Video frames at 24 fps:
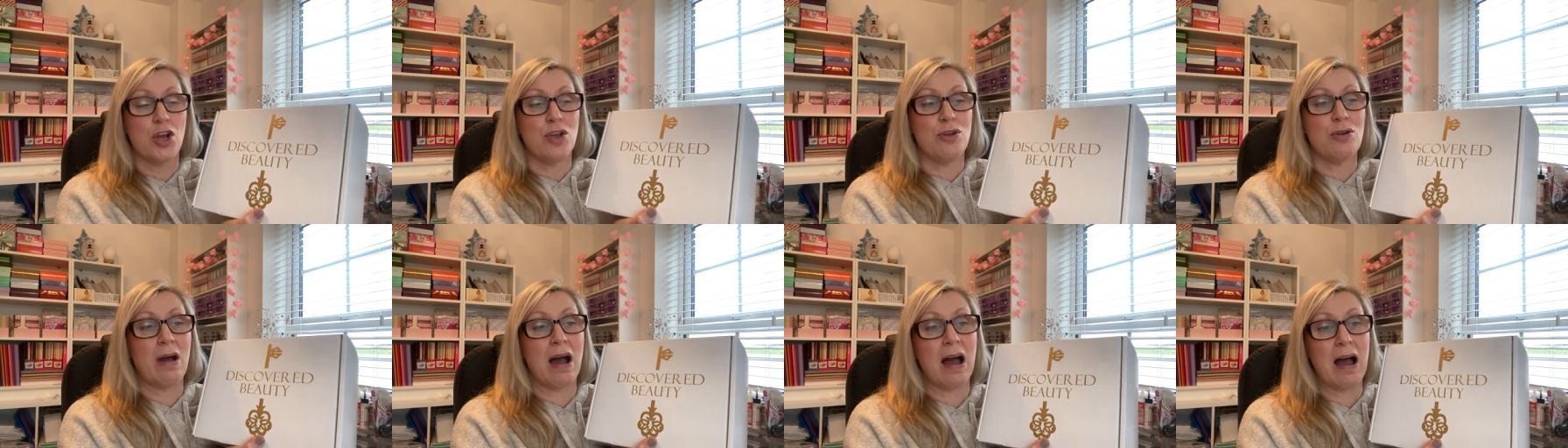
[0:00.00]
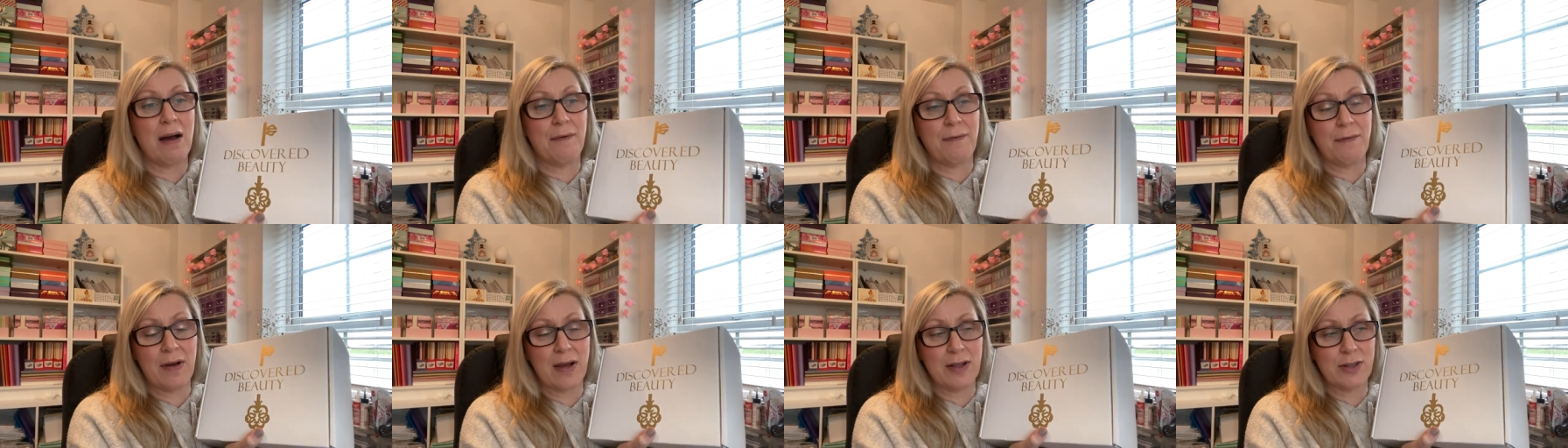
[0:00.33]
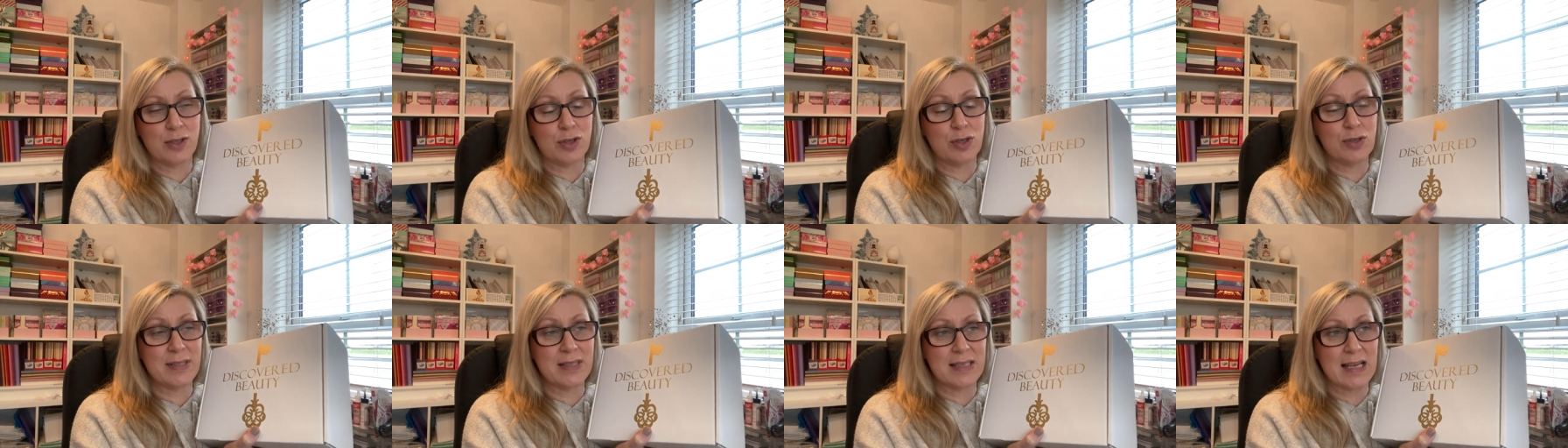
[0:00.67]
you have
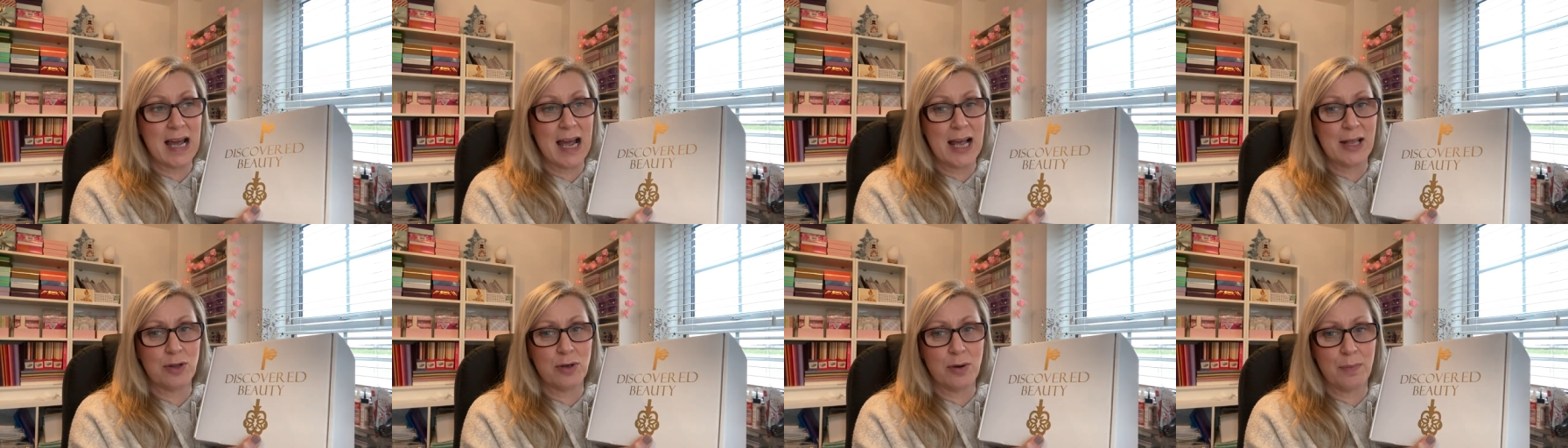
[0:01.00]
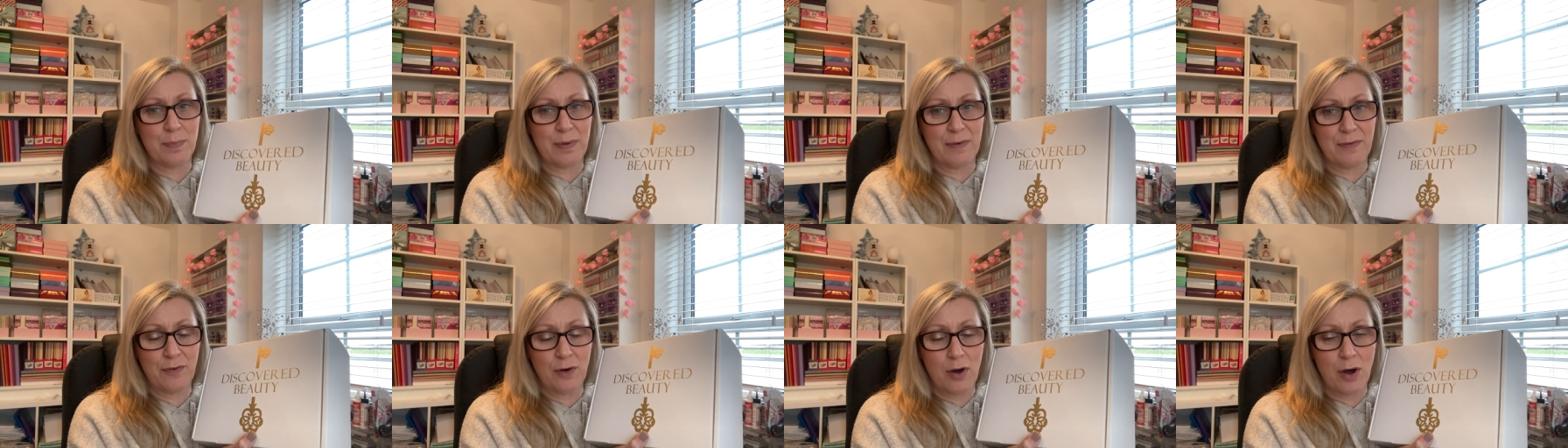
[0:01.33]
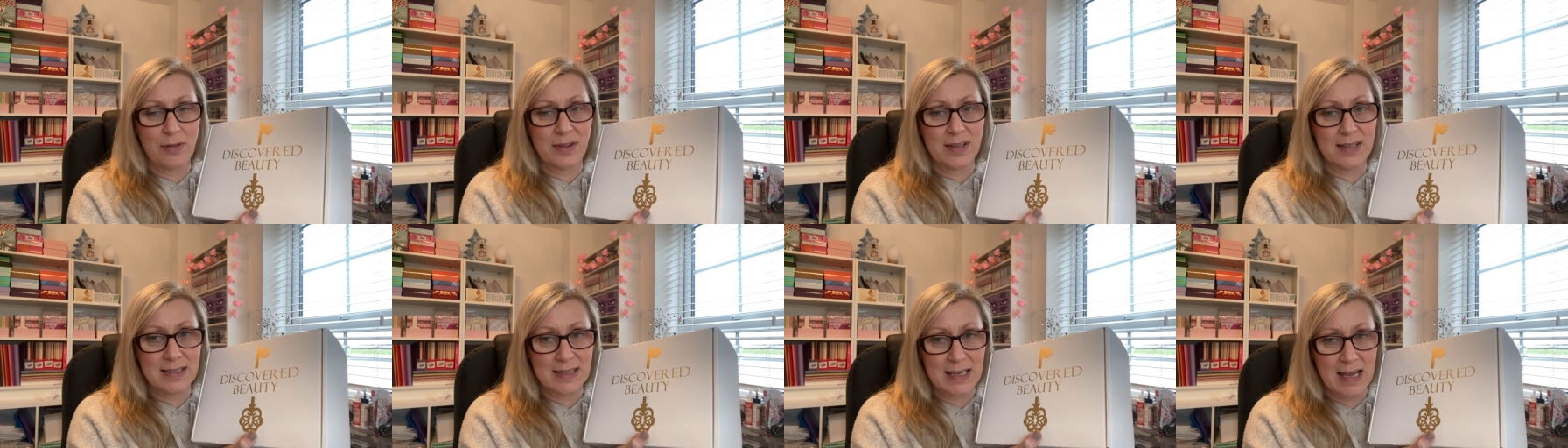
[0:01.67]
to sign up
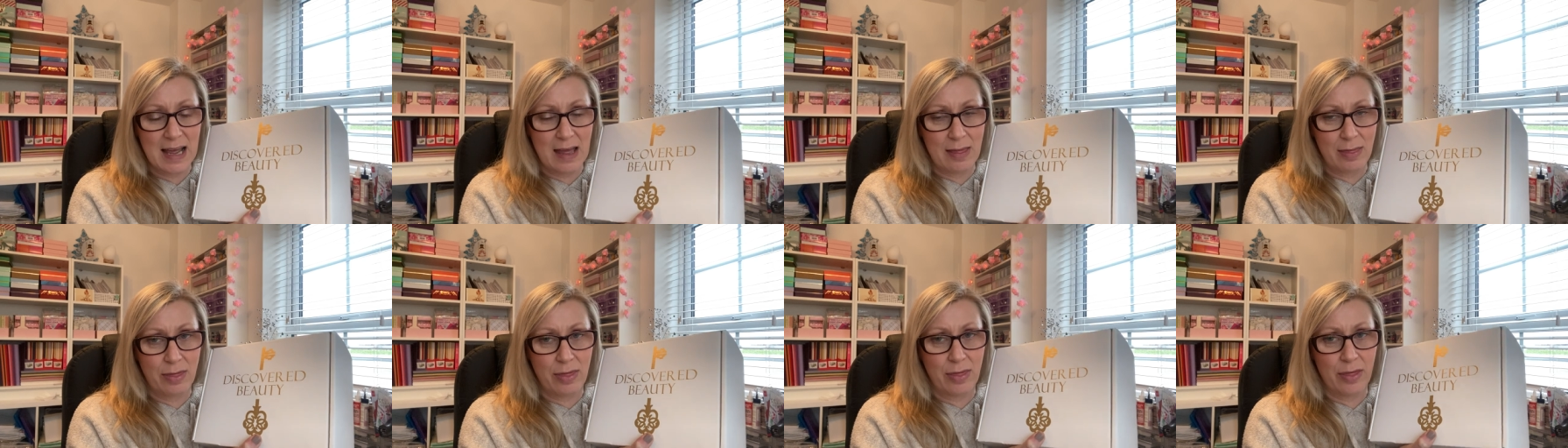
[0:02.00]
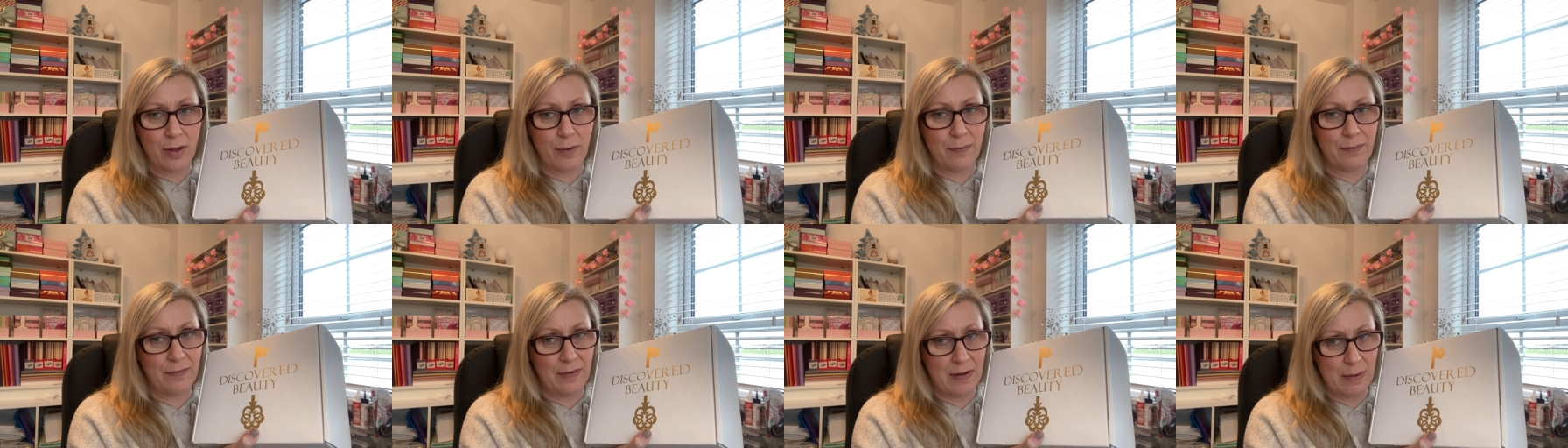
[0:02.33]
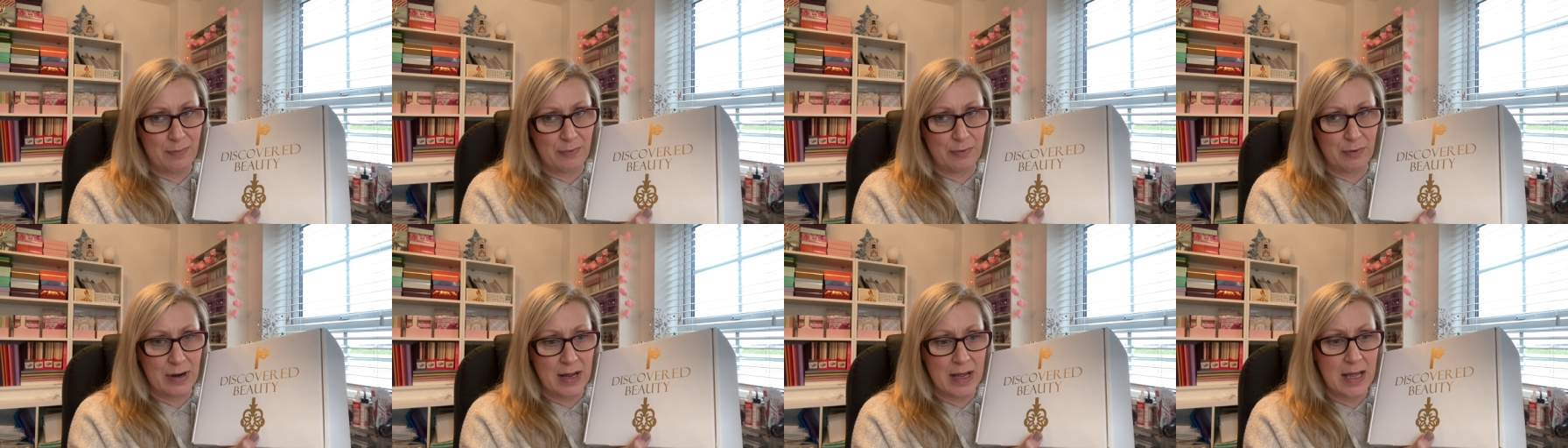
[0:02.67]
before the 10th of
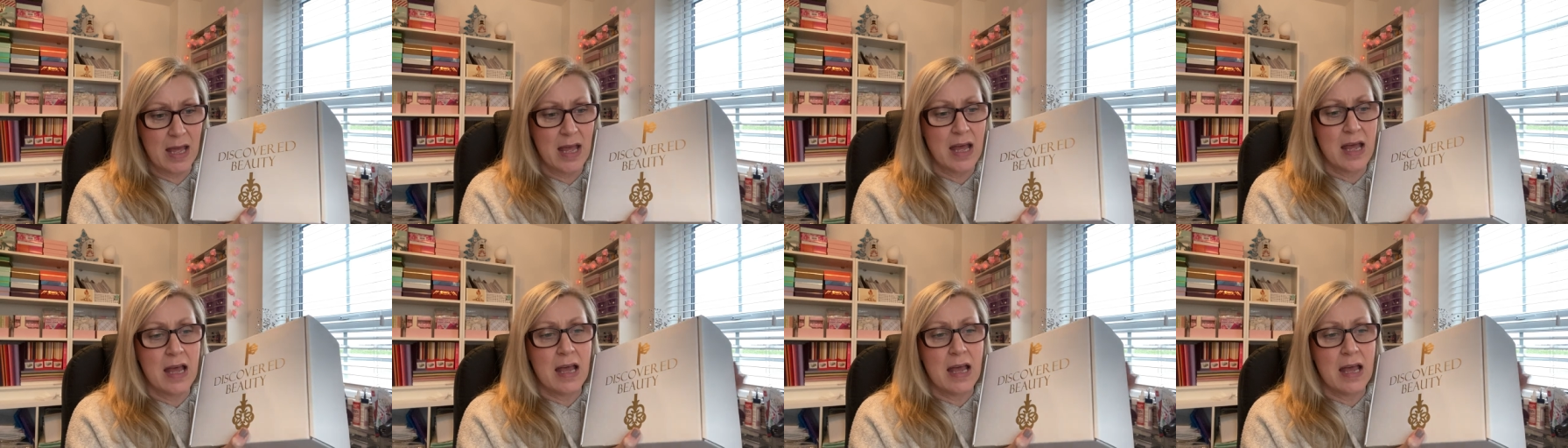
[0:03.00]
February.